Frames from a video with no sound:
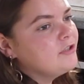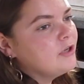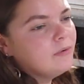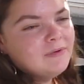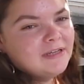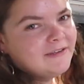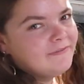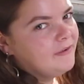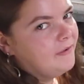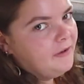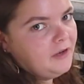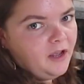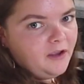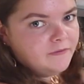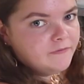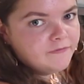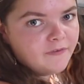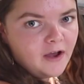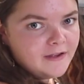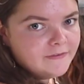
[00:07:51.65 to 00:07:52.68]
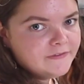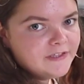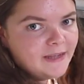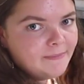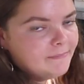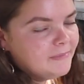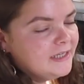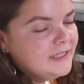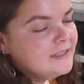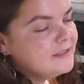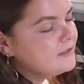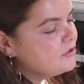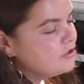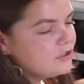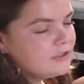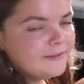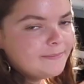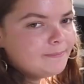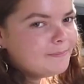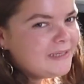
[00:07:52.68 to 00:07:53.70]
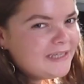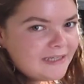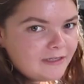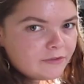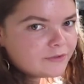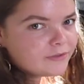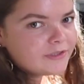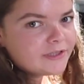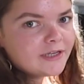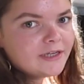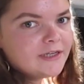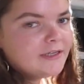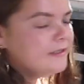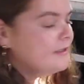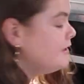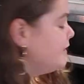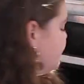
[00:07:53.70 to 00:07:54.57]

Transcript: Don't leave it like 5-10 minutes, just a minute longer